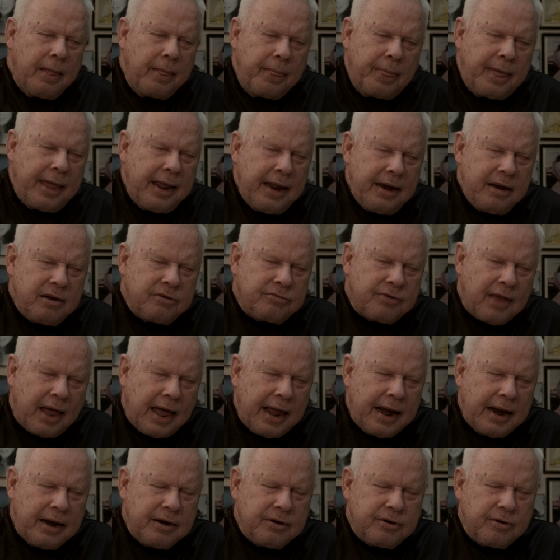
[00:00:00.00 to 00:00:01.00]
they
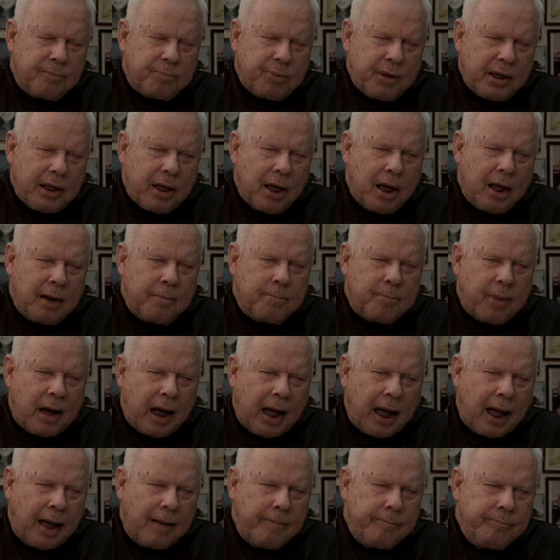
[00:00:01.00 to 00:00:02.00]
decided to pick on
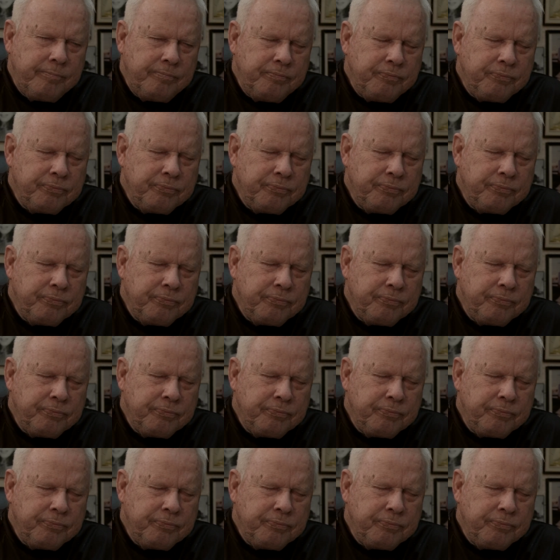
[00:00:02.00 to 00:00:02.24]
Bob